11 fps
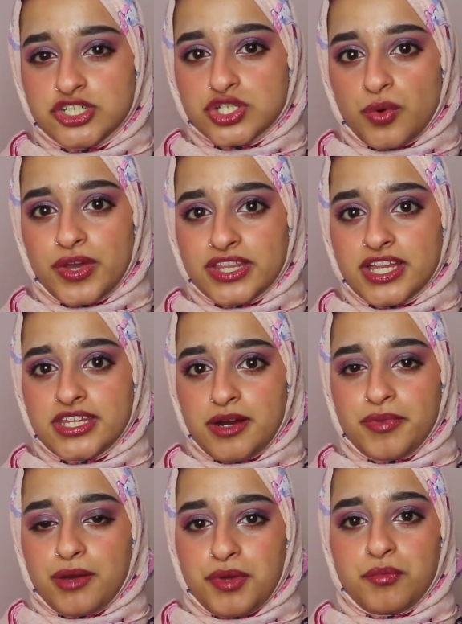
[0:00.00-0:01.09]
showing that they're
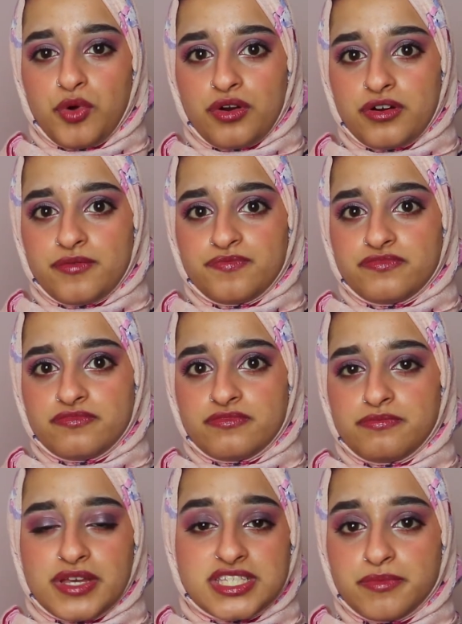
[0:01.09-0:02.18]
becoming more
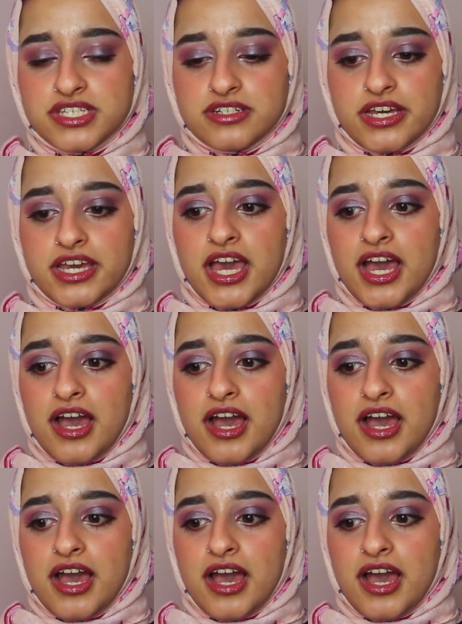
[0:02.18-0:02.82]
pessimistic.